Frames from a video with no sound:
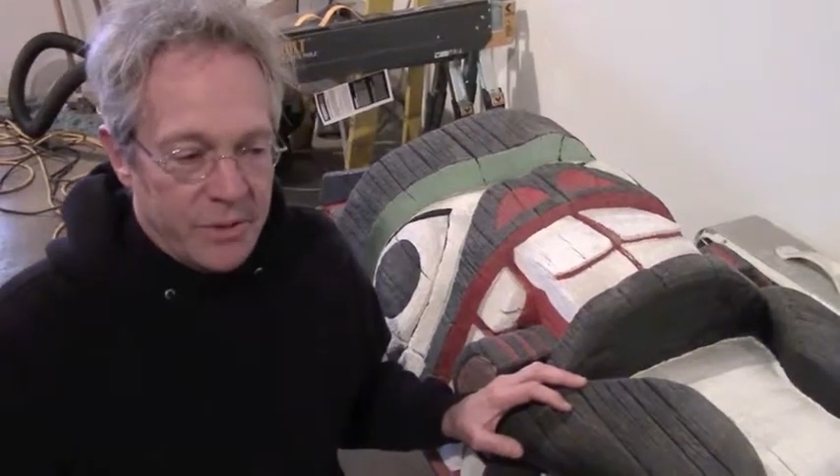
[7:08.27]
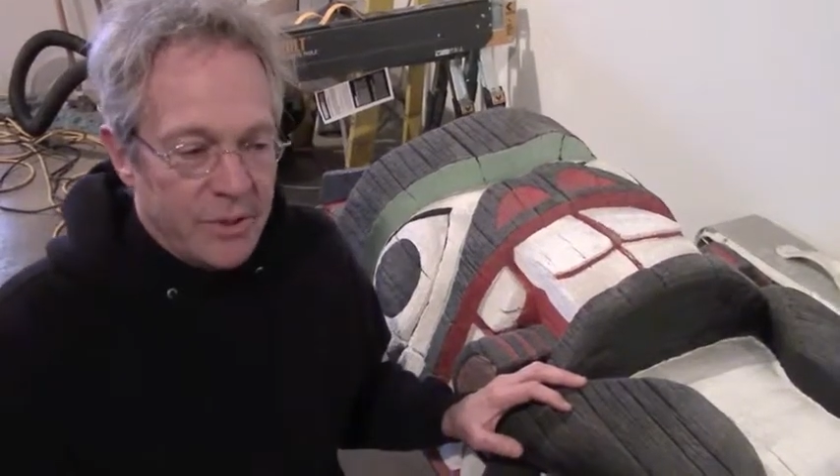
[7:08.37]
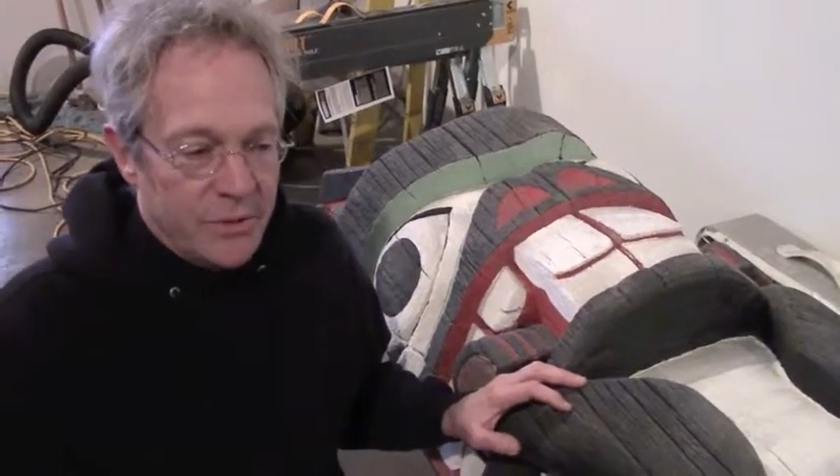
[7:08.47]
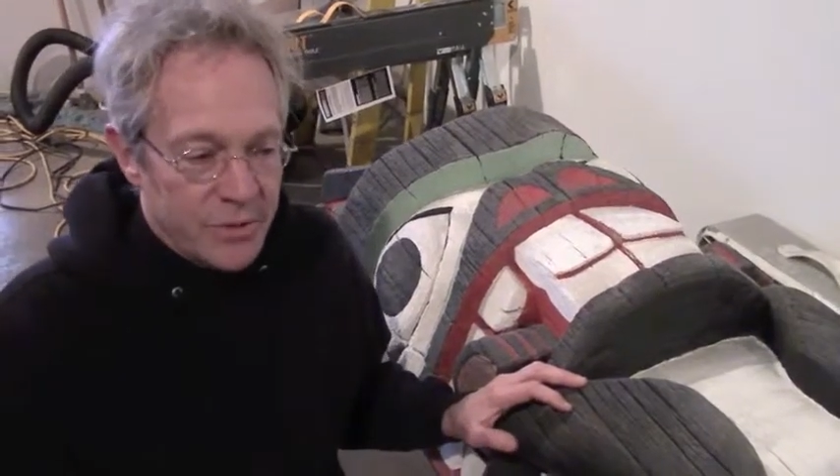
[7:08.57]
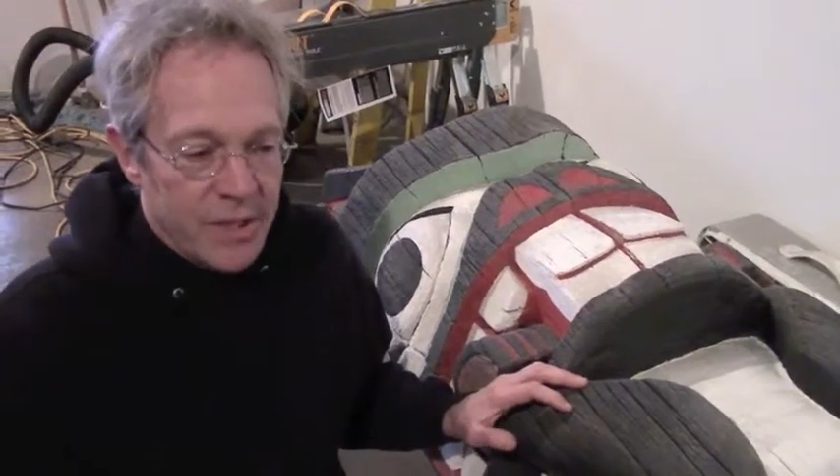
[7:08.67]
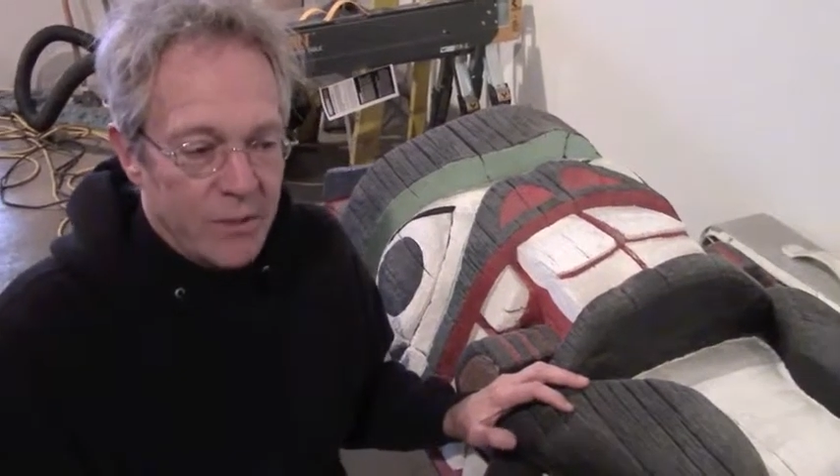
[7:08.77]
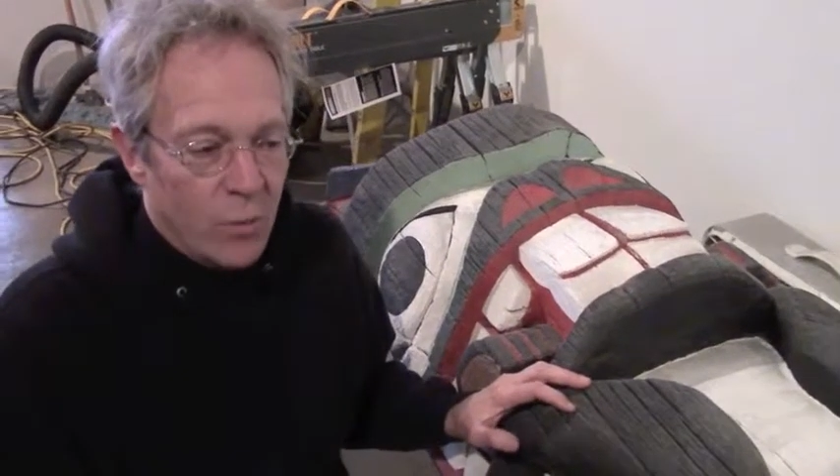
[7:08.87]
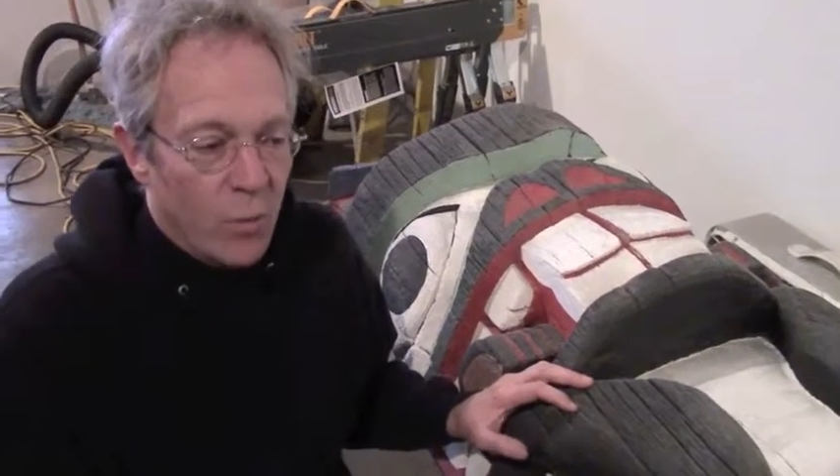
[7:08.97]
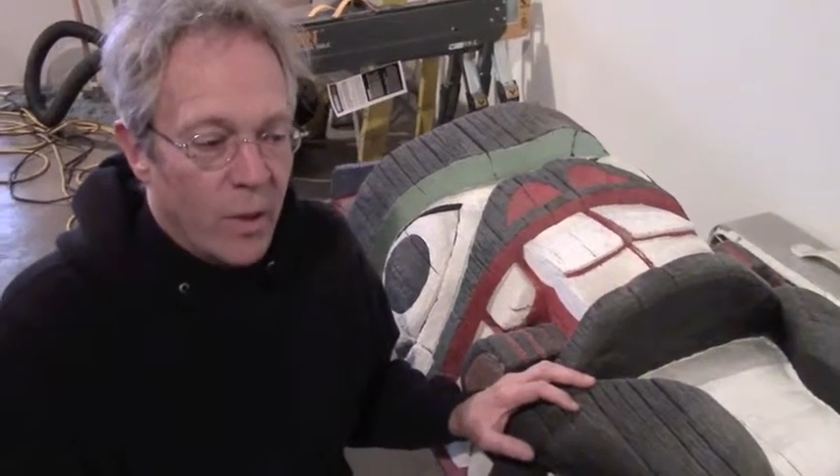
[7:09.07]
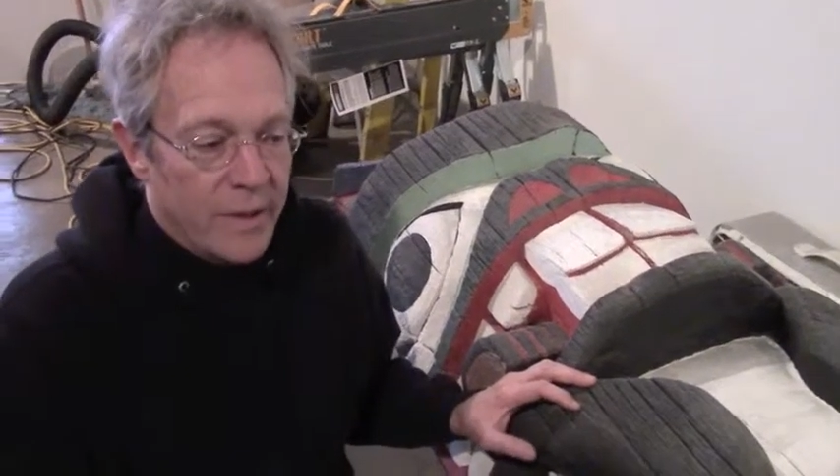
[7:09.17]
to
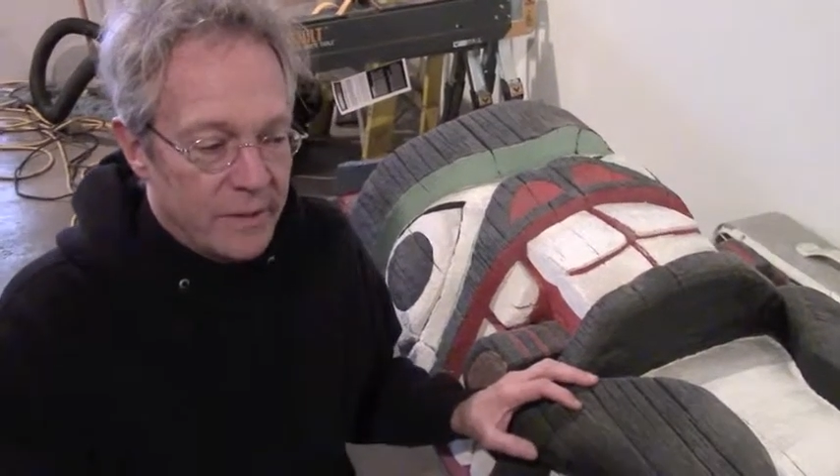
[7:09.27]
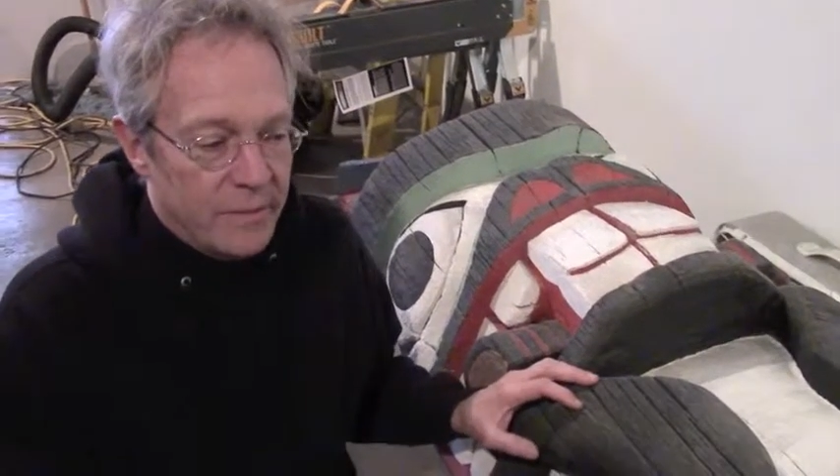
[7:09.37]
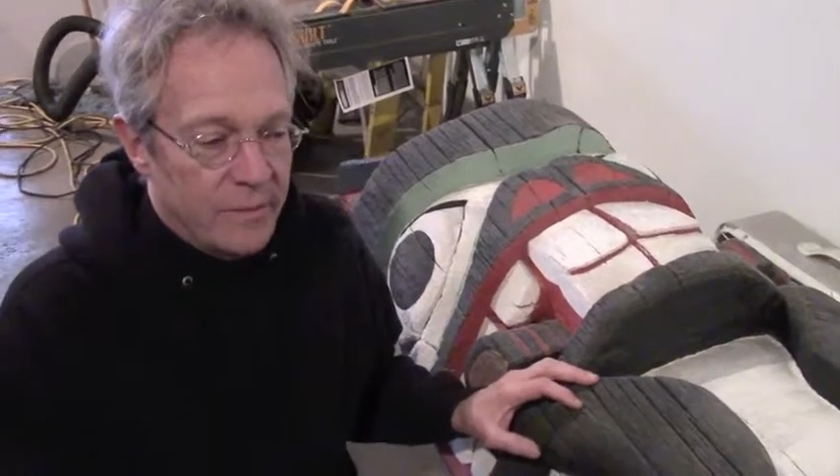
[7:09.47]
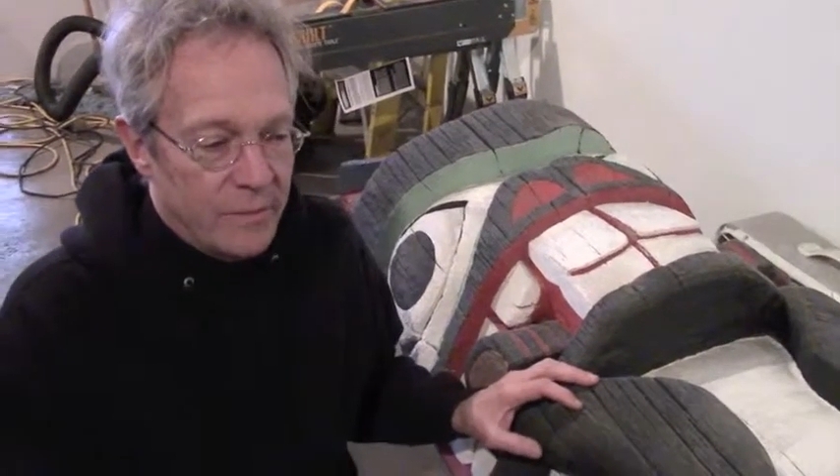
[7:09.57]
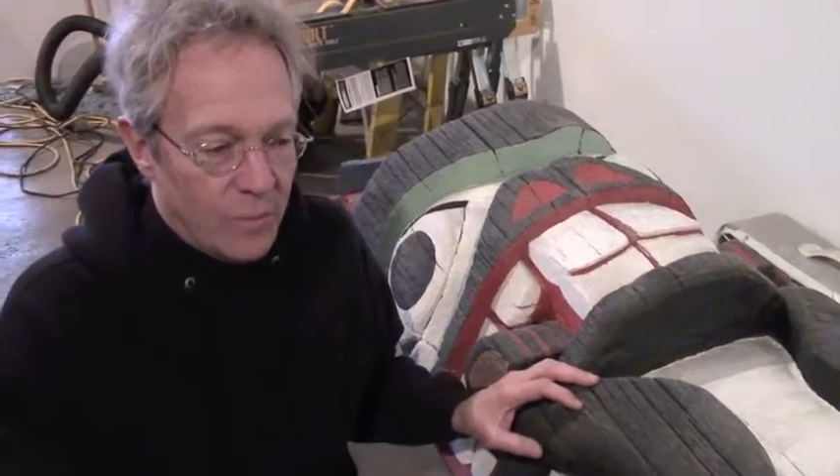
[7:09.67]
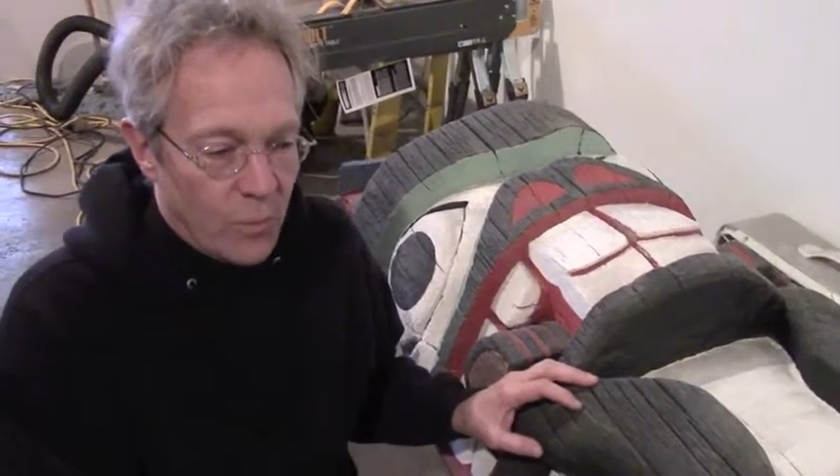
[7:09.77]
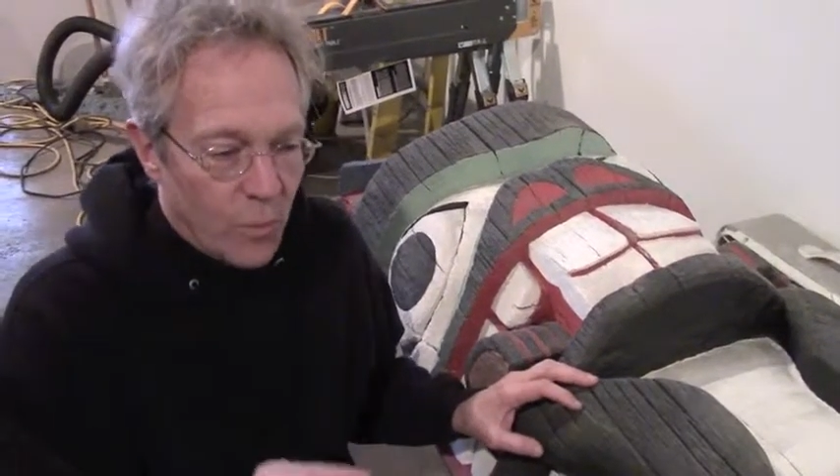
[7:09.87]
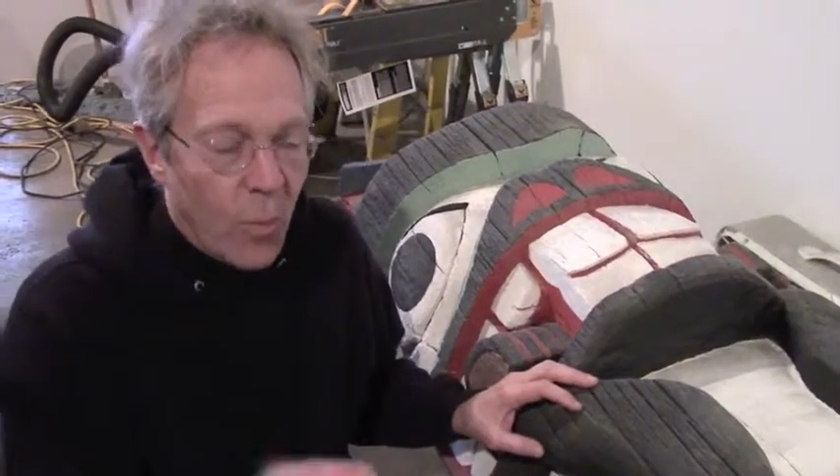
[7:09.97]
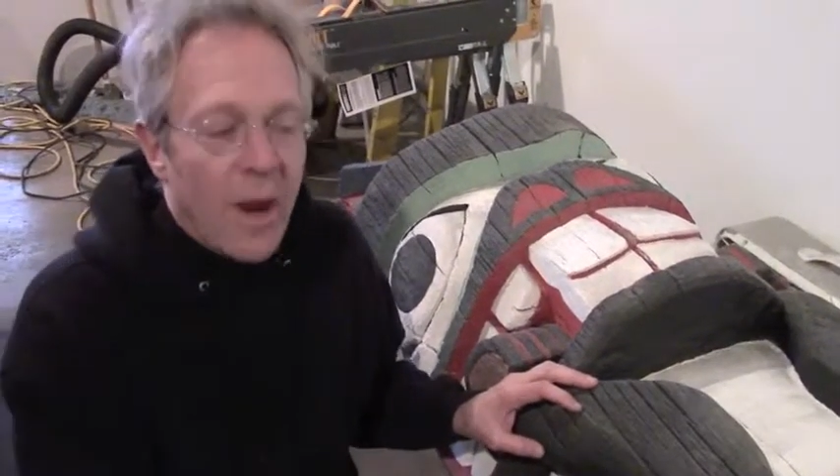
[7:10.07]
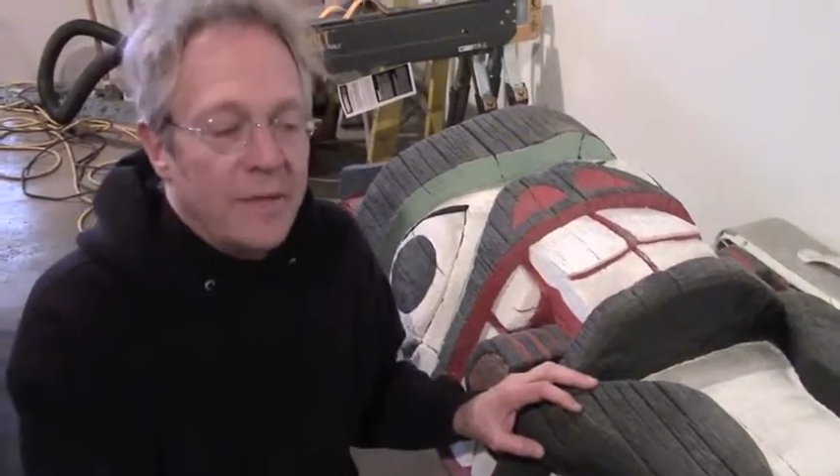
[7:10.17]
understand
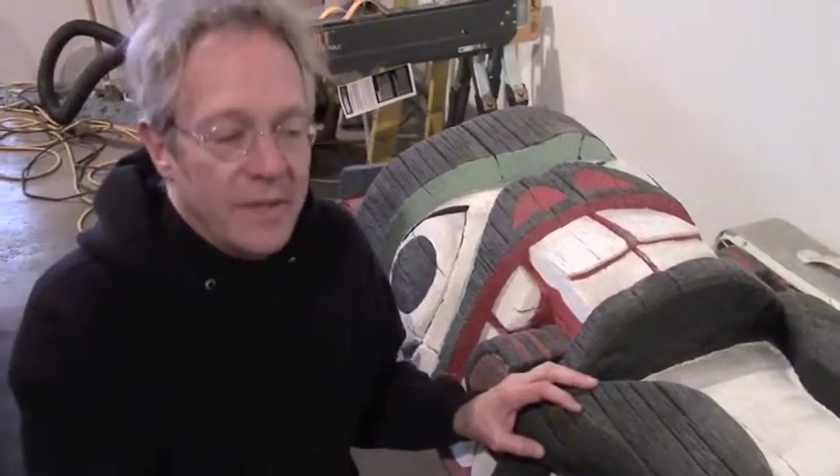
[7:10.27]
why